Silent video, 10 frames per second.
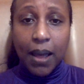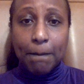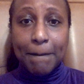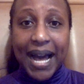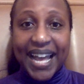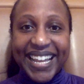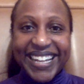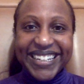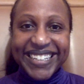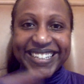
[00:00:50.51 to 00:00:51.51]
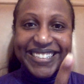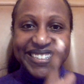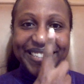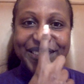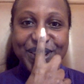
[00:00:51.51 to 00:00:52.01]
my
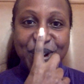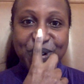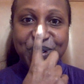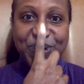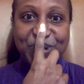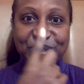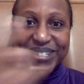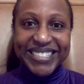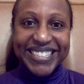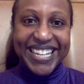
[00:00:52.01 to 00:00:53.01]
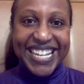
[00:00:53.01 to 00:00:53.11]
nose